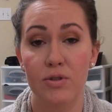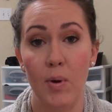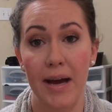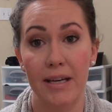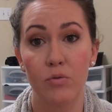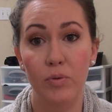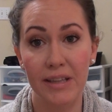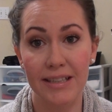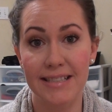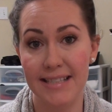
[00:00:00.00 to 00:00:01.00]
so I had
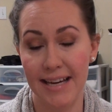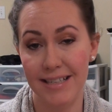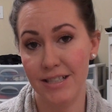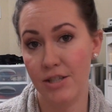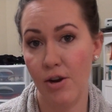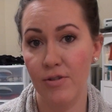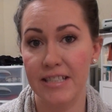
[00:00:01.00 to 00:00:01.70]
really decided to tone